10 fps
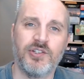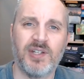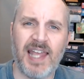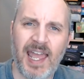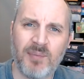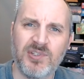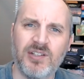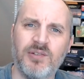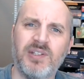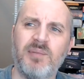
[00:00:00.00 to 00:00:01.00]
You can
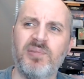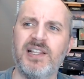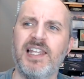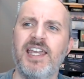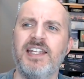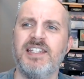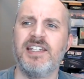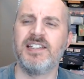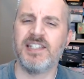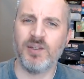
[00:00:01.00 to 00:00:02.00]
absolutely play
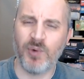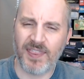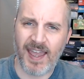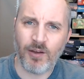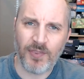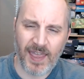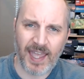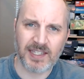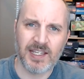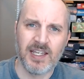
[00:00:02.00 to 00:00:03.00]
D&D without that,